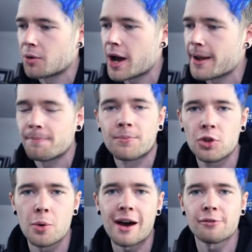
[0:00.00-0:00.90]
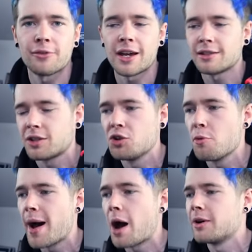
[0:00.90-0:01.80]
Right, new outfit,
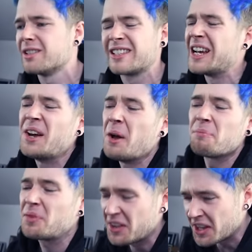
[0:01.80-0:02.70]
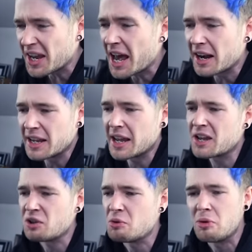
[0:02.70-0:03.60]
new powers. Get out of here,
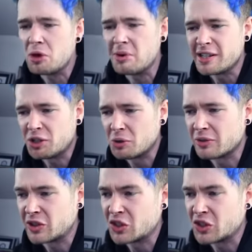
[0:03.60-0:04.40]
you Looney Tunes